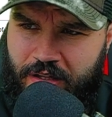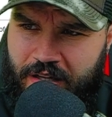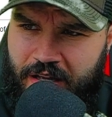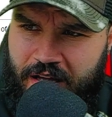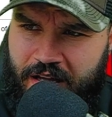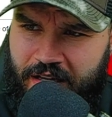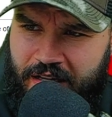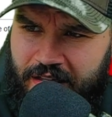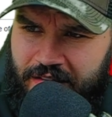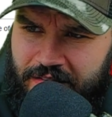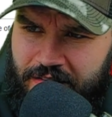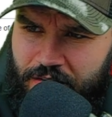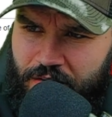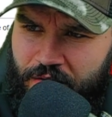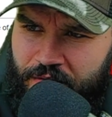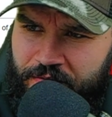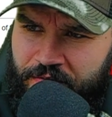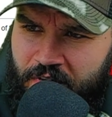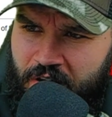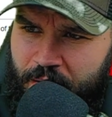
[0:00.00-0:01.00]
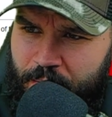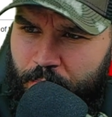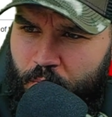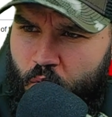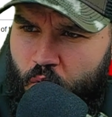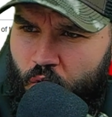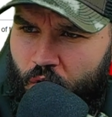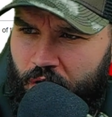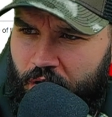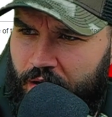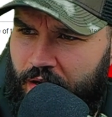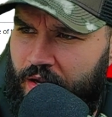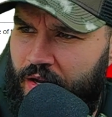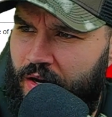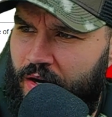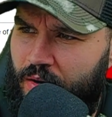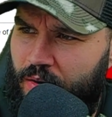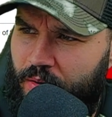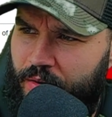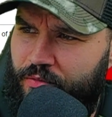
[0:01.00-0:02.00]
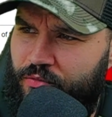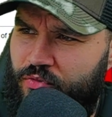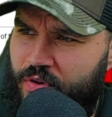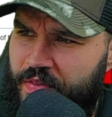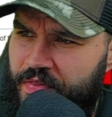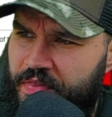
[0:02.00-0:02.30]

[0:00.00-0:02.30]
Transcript: of Vyborg. Right, I've read